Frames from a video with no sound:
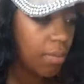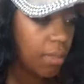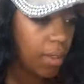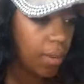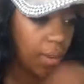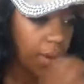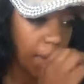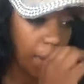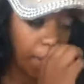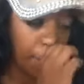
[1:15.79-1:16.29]

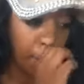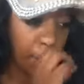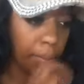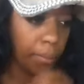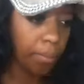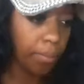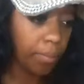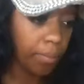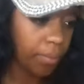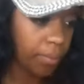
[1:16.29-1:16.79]
There we go.
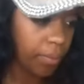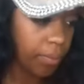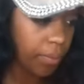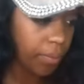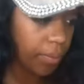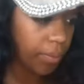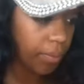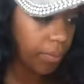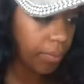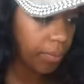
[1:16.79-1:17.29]

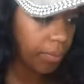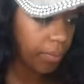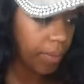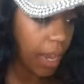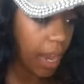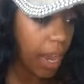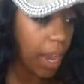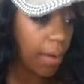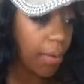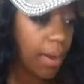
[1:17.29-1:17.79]

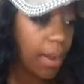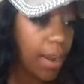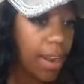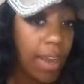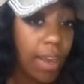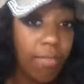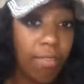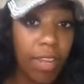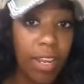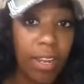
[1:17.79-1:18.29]
All right,
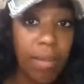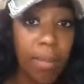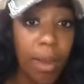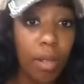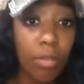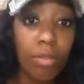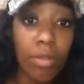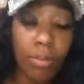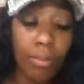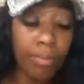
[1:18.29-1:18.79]
I have that in
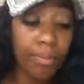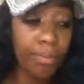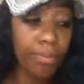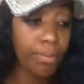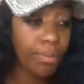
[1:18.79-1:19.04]
my group.